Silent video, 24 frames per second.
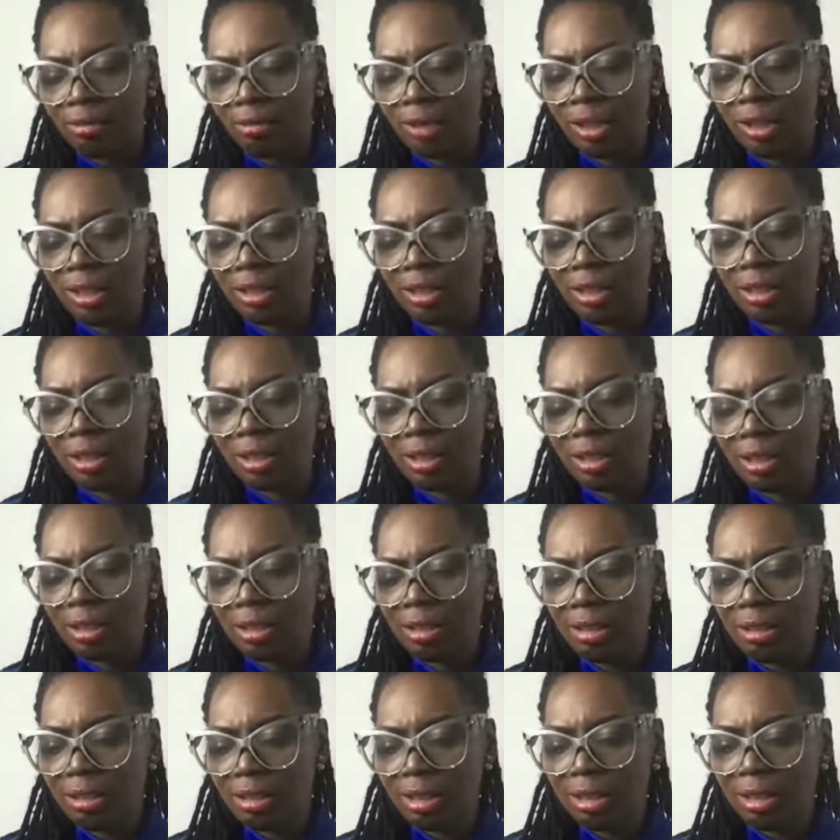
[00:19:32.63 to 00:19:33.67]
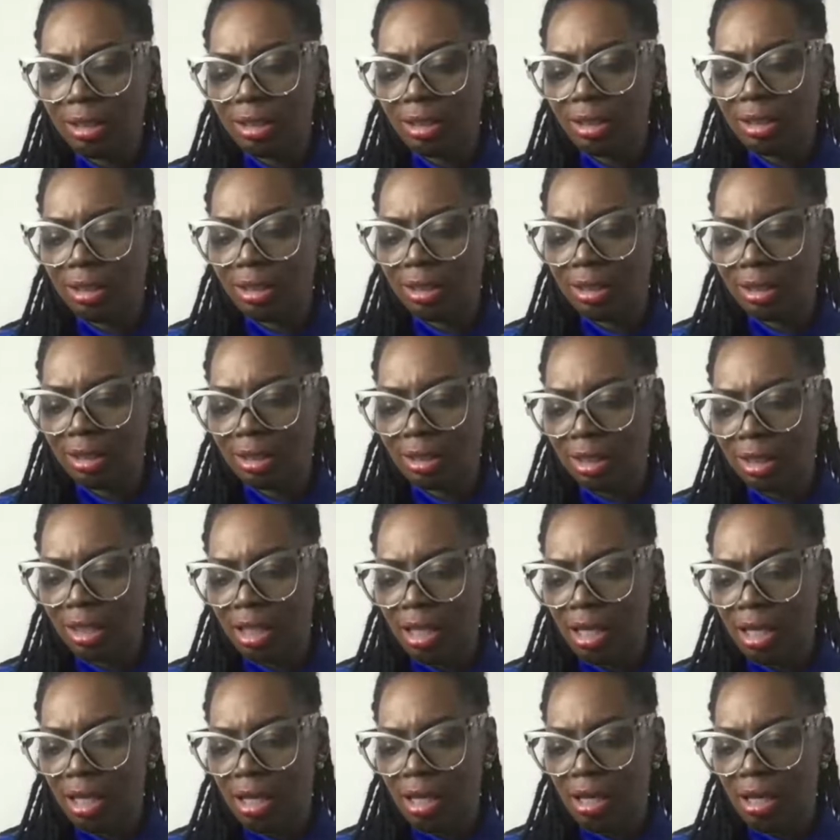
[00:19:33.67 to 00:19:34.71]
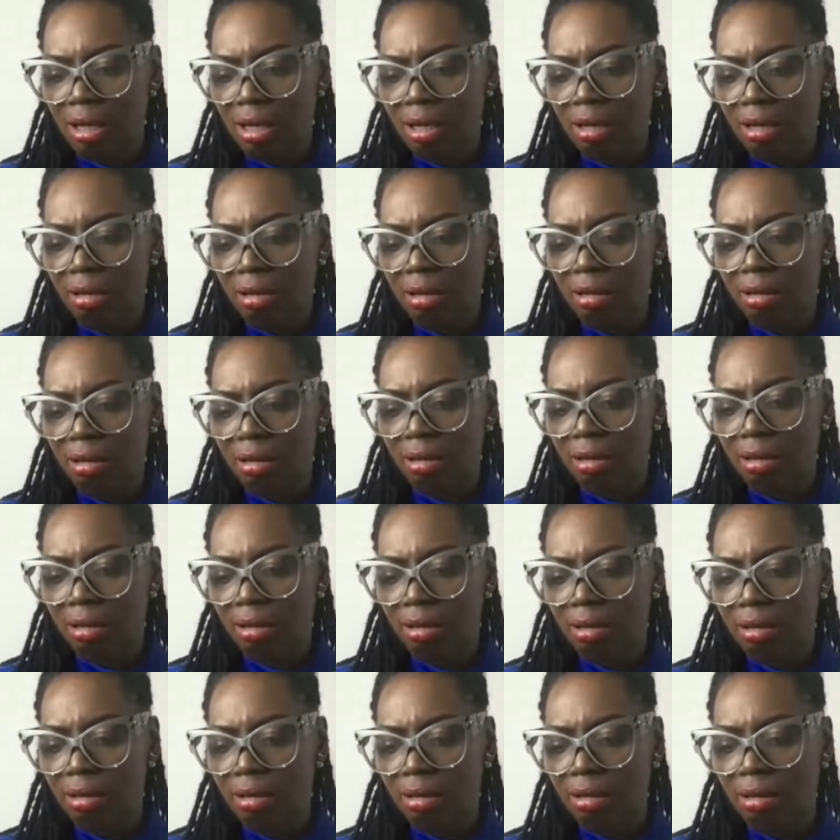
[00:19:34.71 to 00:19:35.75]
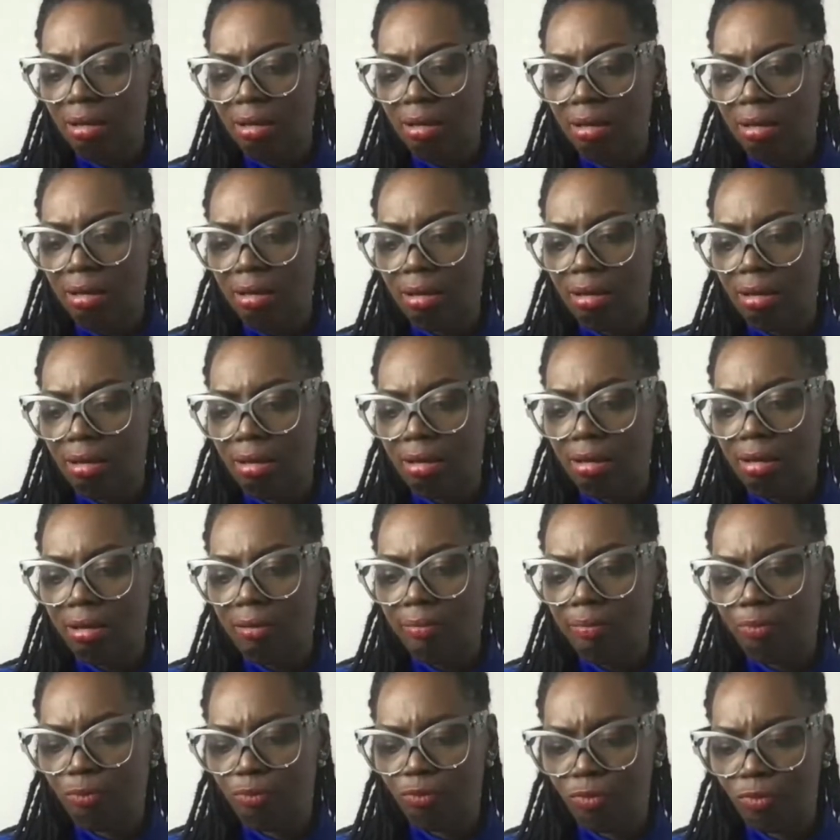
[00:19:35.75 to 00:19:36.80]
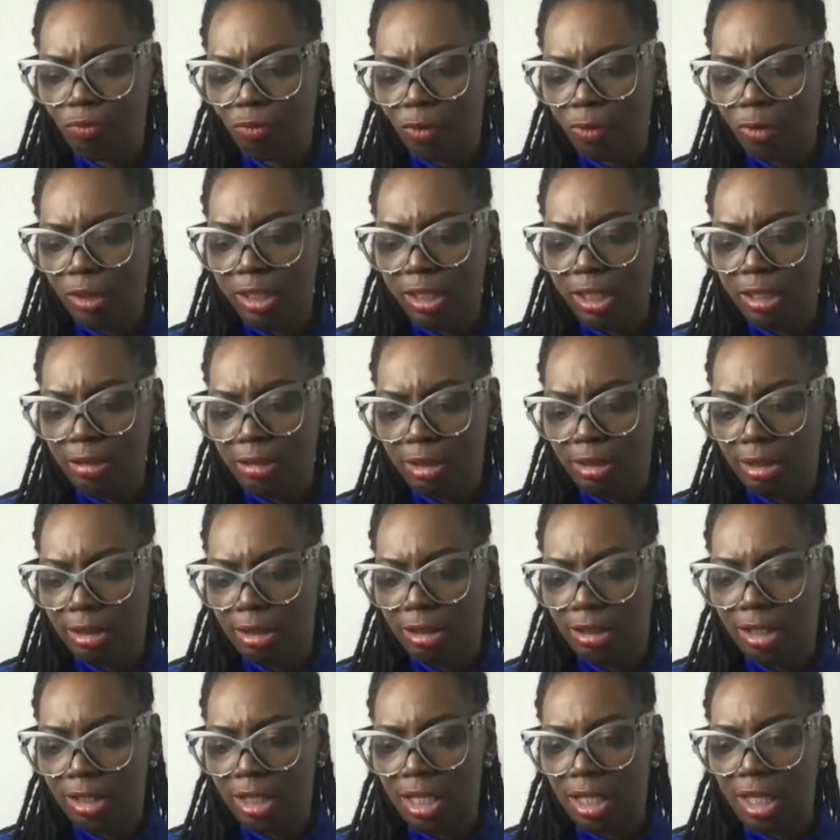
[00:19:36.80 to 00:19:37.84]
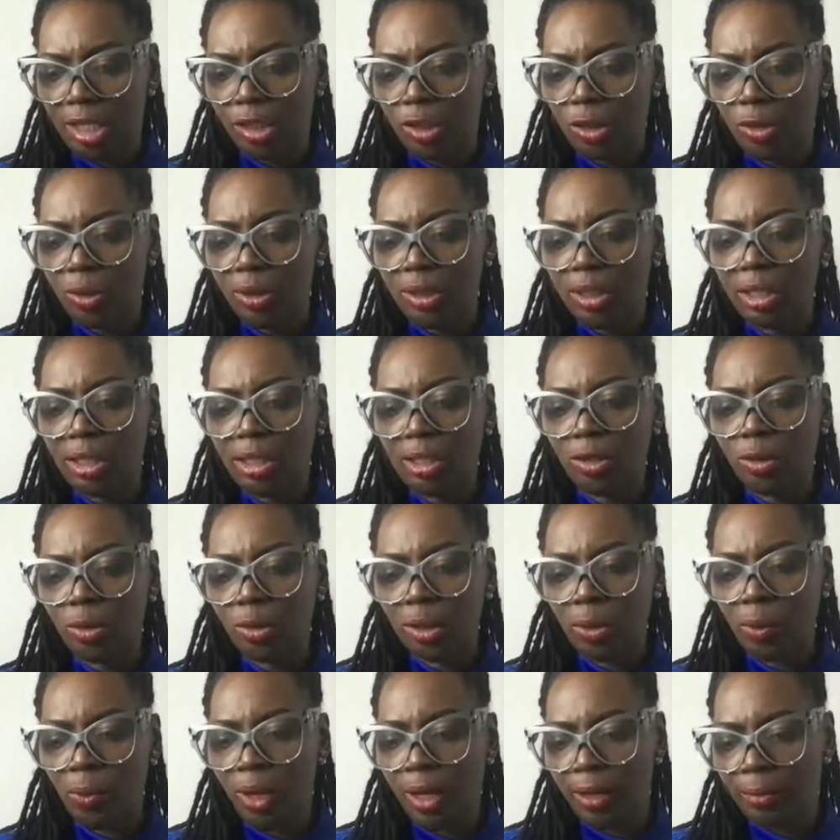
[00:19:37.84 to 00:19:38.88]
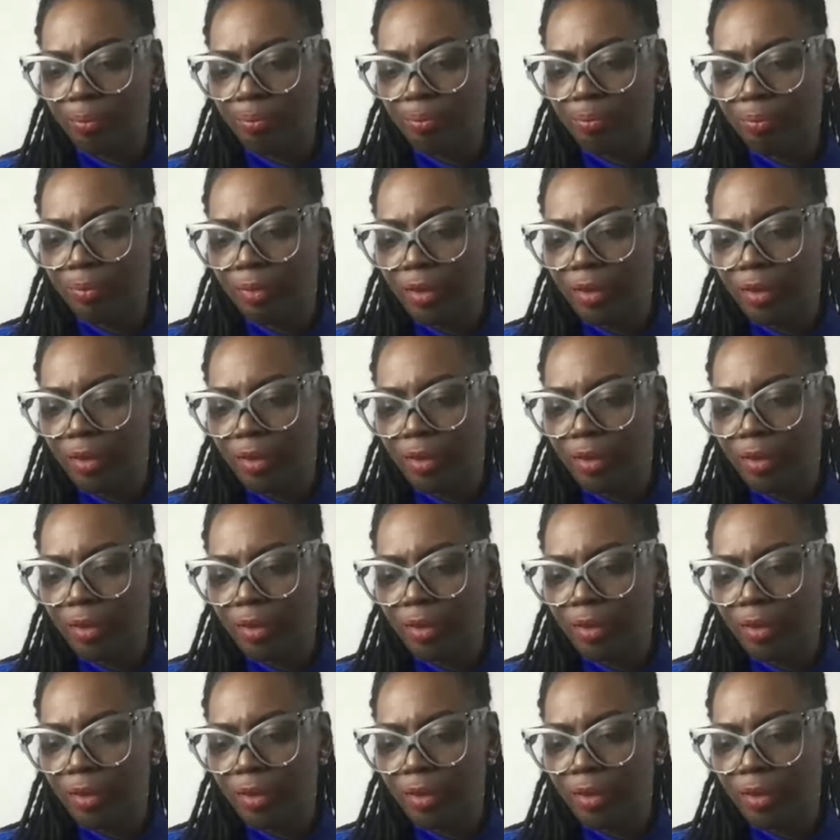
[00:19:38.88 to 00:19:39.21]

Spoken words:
What's this year? This is what year is this? 2021.